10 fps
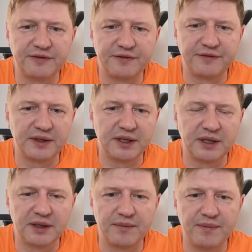if
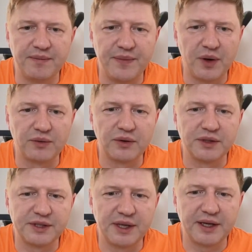uh, no role
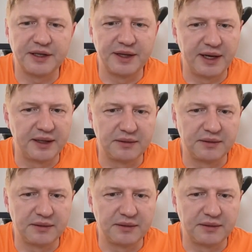is selected then